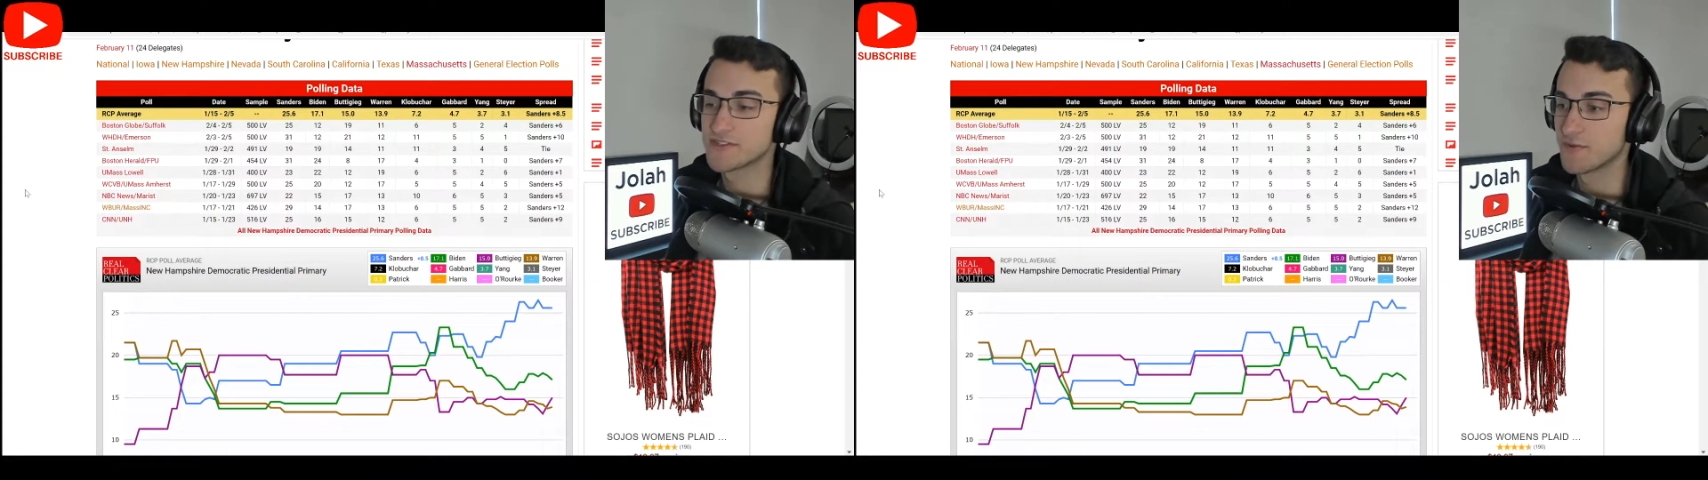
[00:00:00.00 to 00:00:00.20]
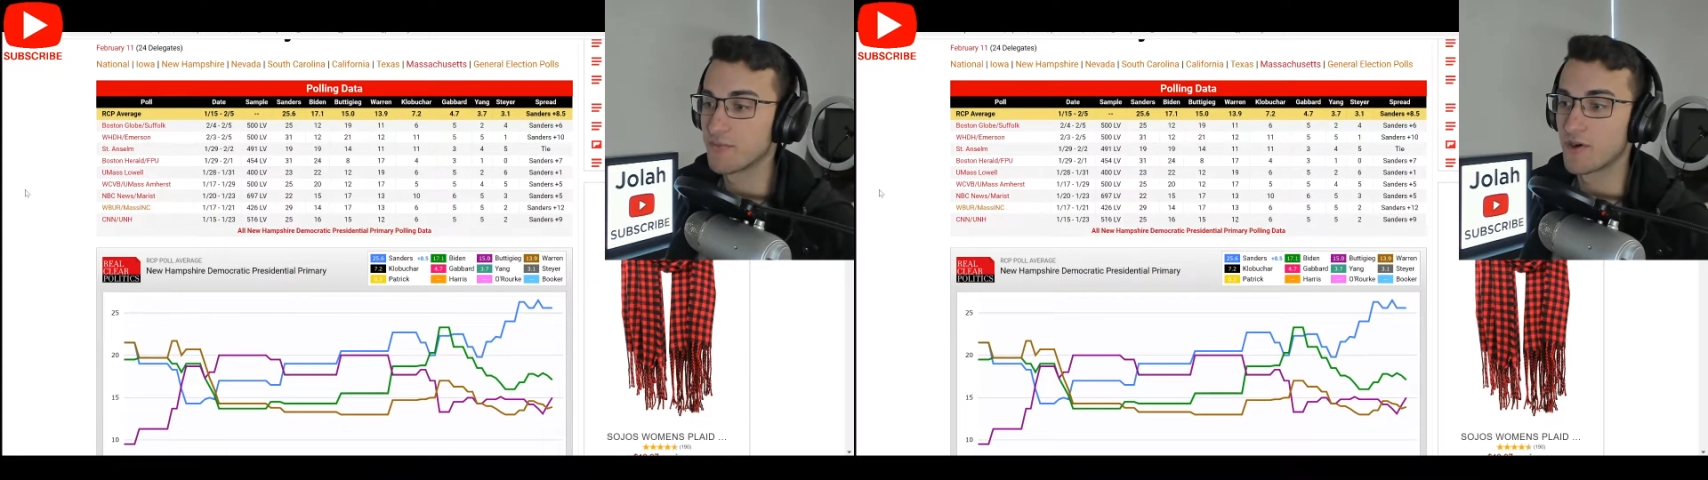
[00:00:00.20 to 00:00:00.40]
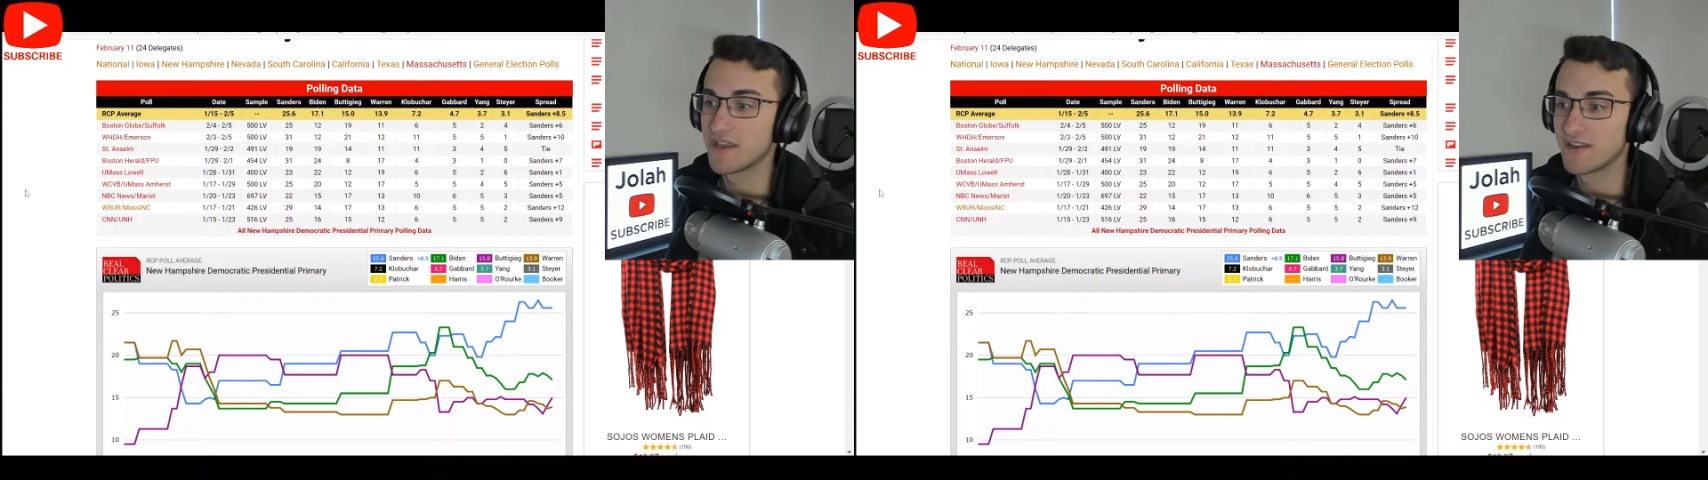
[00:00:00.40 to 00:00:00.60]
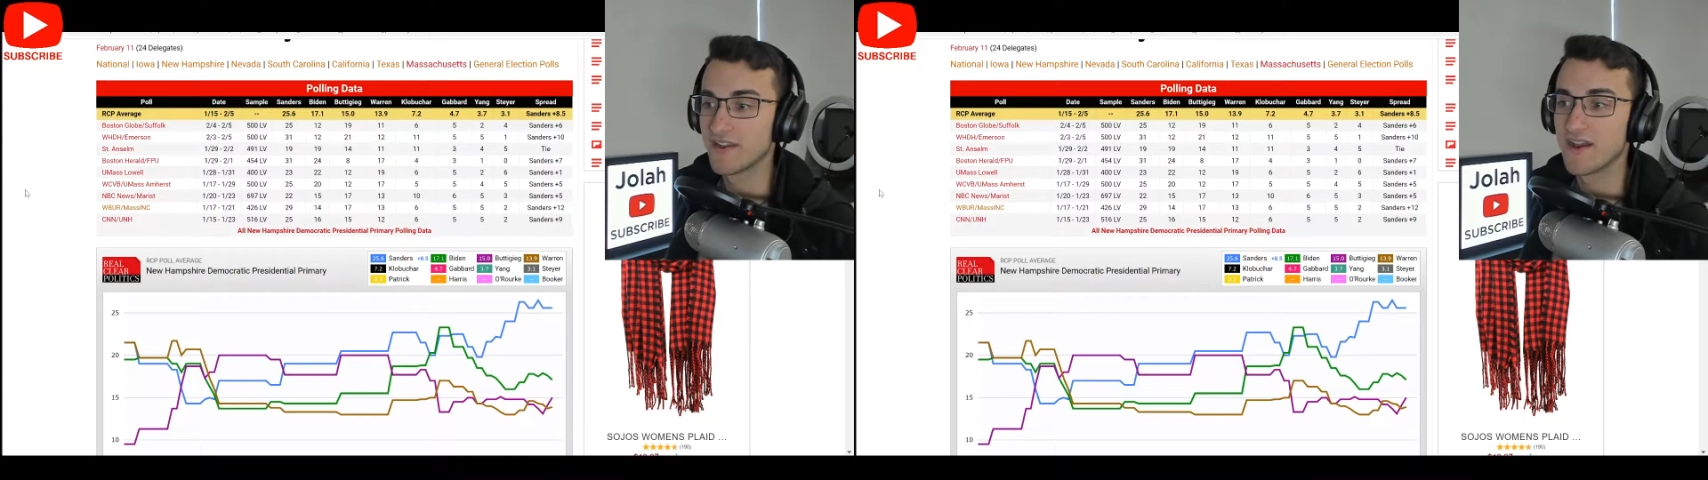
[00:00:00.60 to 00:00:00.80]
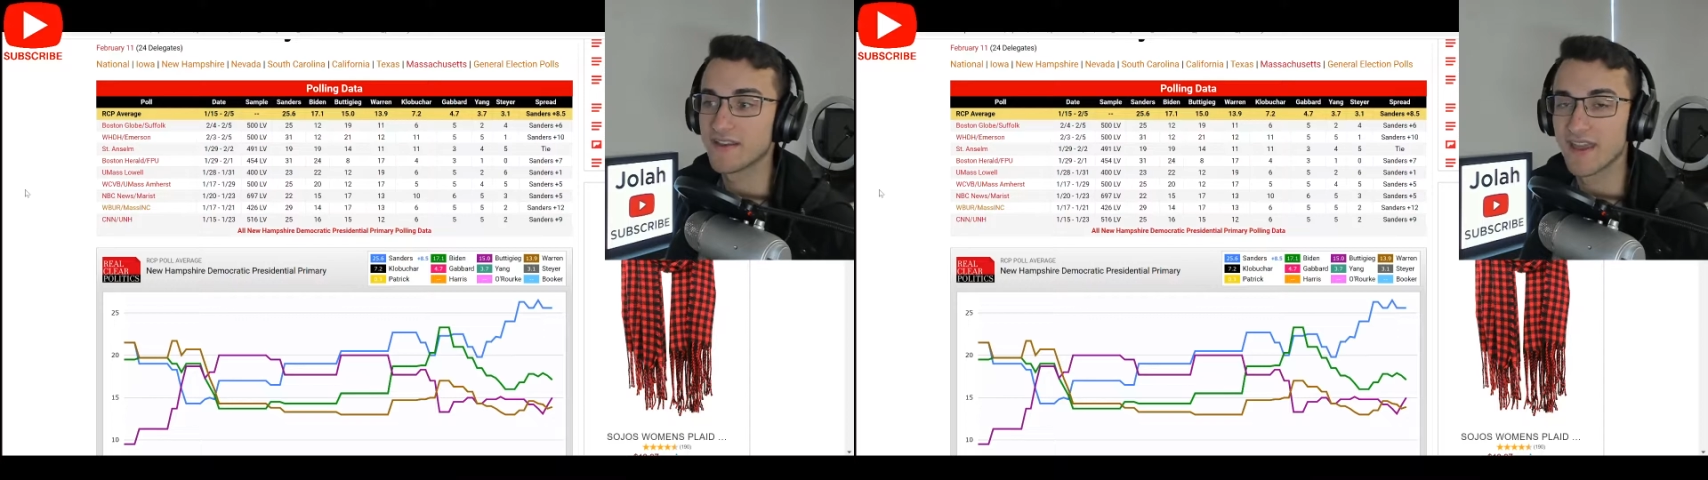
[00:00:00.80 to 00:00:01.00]
so Bernie
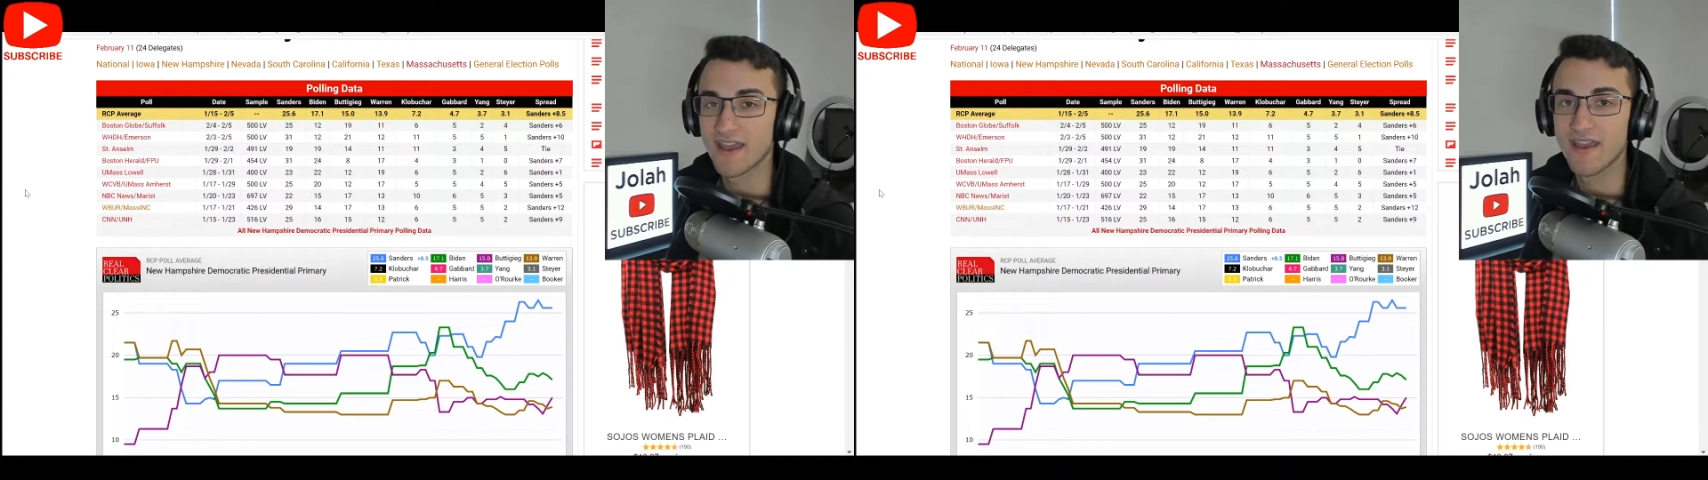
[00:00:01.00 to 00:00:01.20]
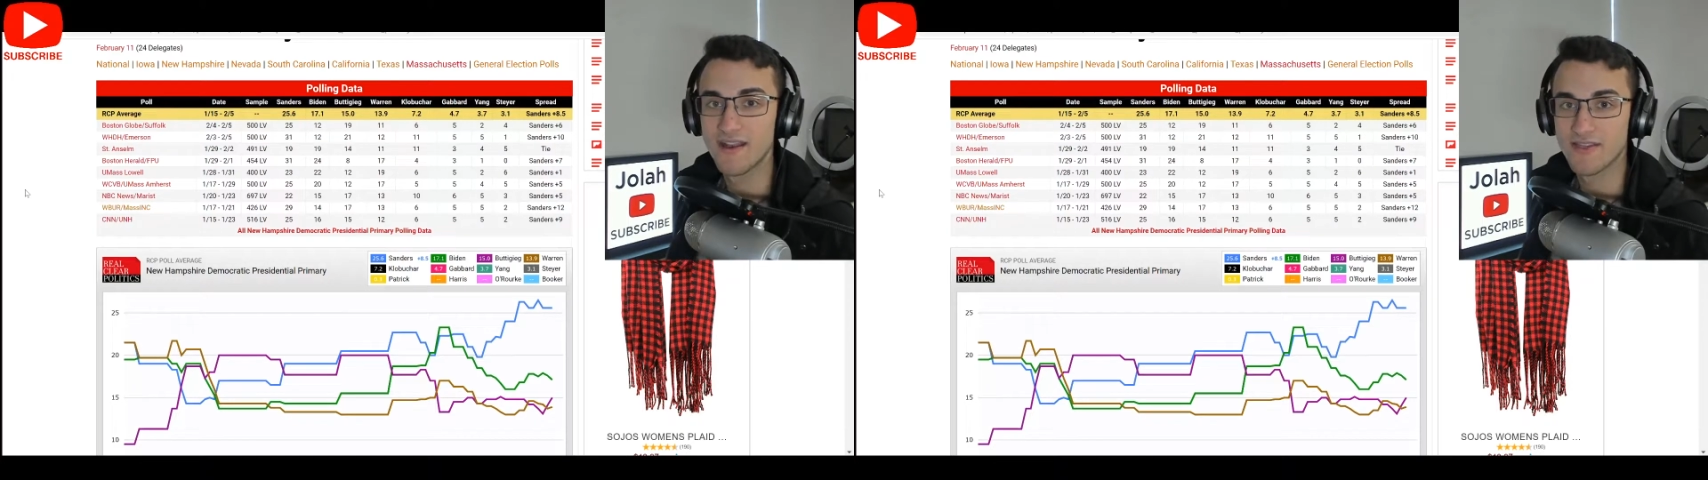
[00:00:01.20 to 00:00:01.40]
cannot get